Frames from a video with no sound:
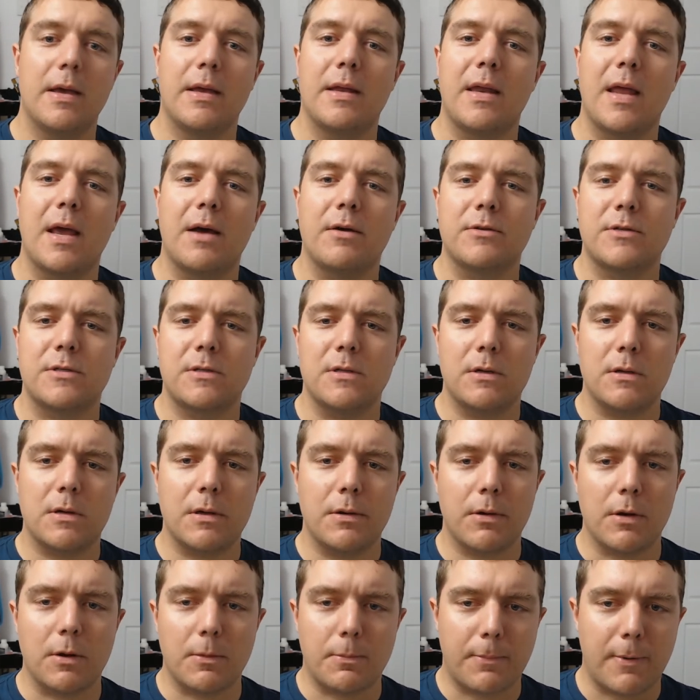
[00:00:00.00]
Now it's not
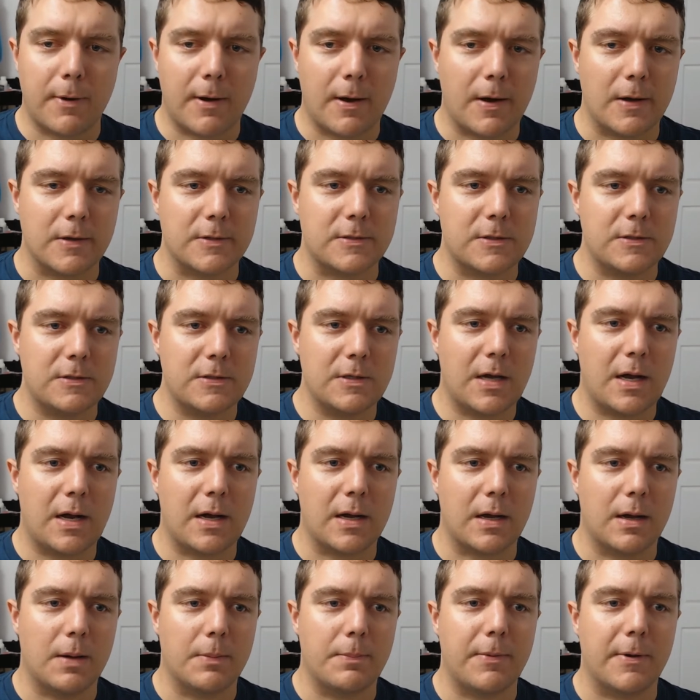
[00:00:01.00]
going to pass
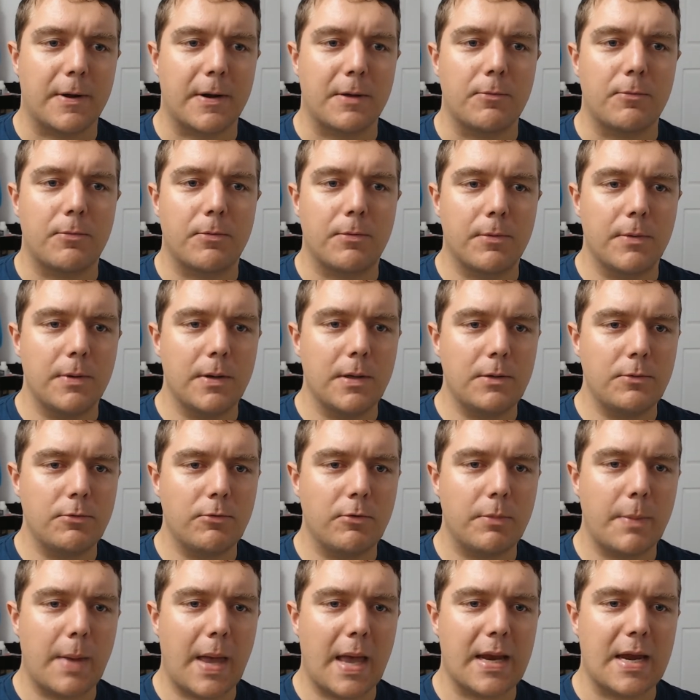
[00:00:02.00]
data, but it will
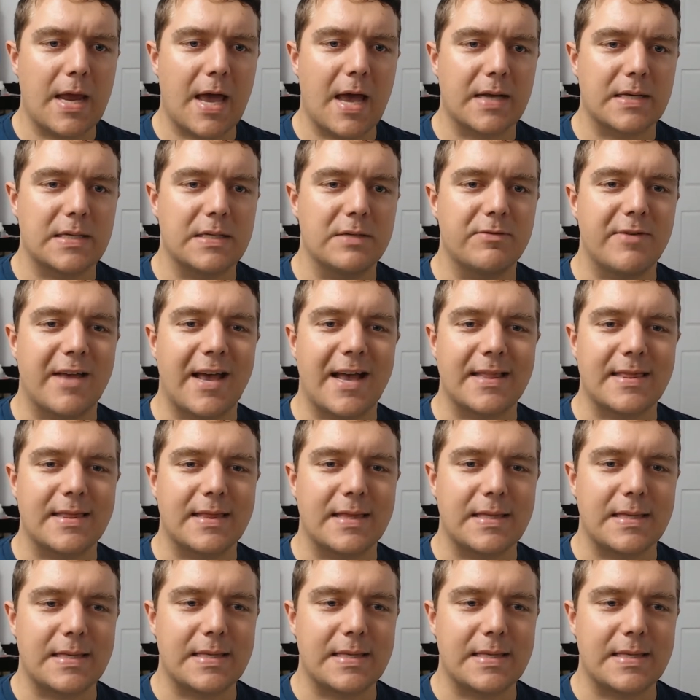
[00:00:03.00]
remain active at the